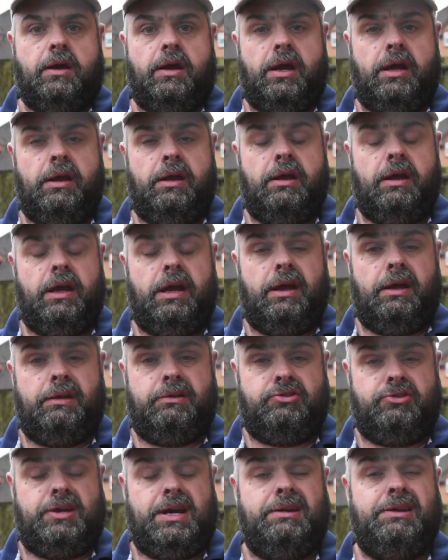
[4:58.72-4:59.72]

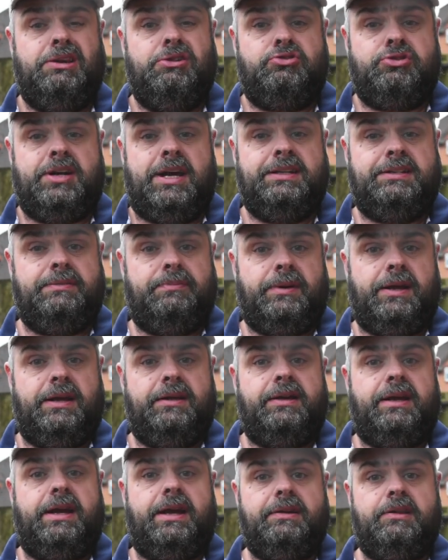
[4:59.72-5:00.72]
you trying to pry
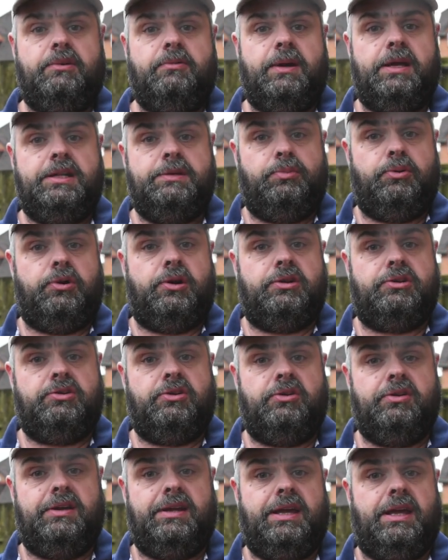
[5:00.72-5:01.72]
their hand away to put a
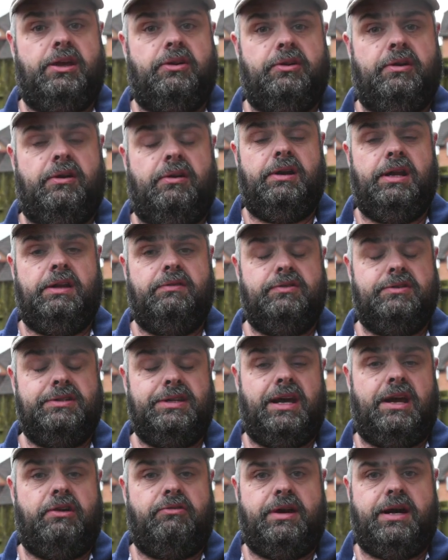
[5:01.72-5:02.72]
tourniquet on it even
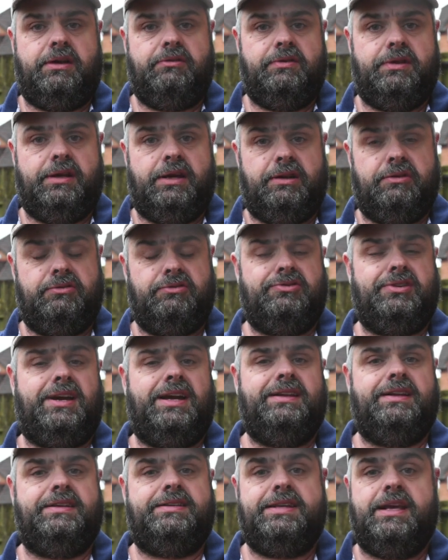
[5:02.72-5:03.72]
get around it and try
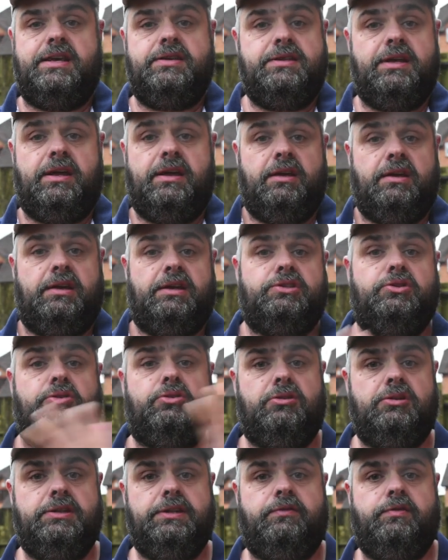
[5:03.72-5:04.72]
and assess it is a
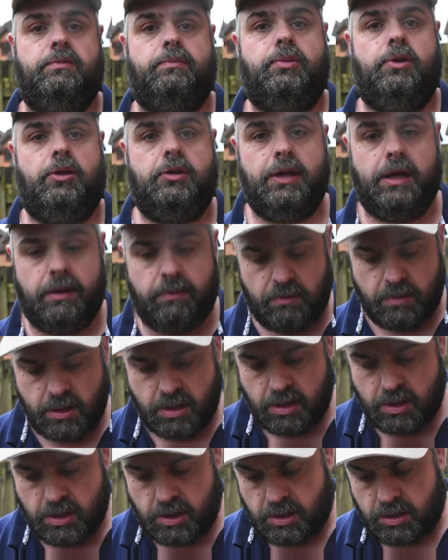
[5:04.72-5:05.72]
whole different ball game.
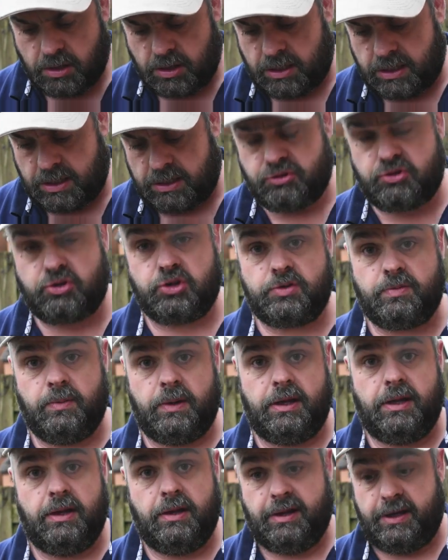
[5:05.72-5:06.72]
Trust
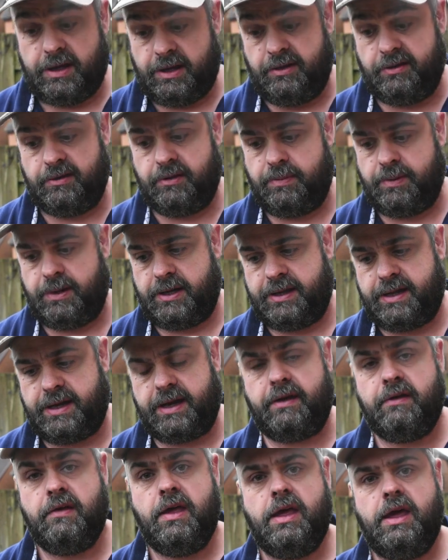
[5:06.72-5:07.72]
me, I know about
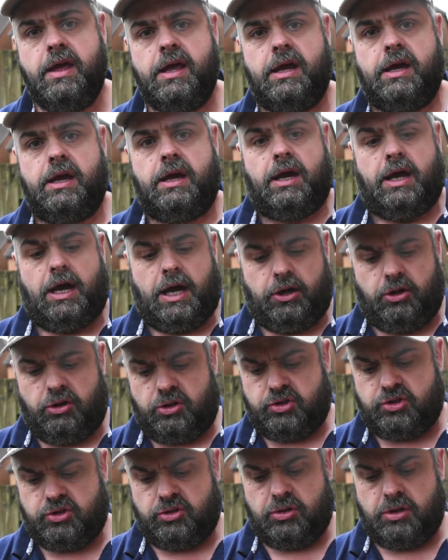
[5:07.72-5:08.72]
that. And
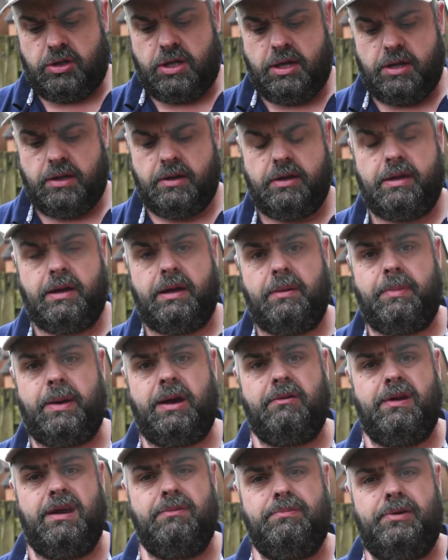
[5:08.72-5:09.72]
also
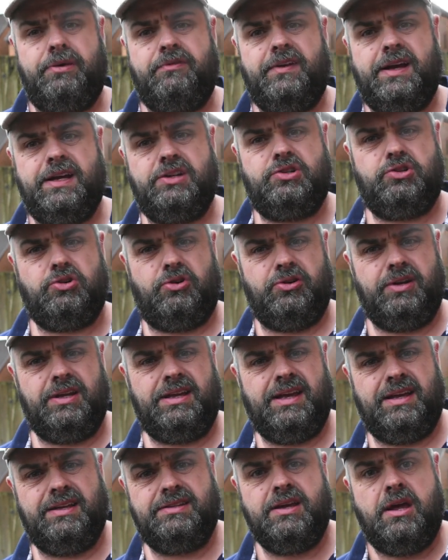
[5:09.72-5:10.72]
about improvised
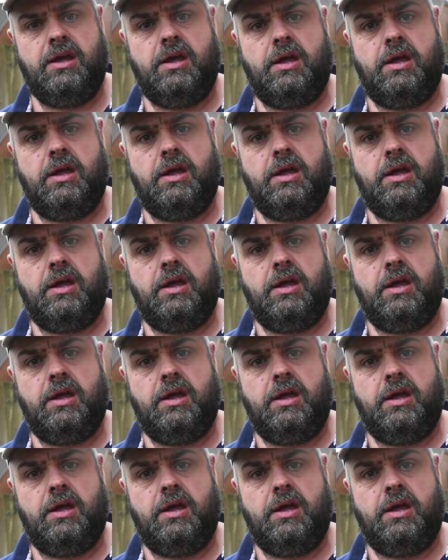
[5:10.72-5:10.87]
tourniquets.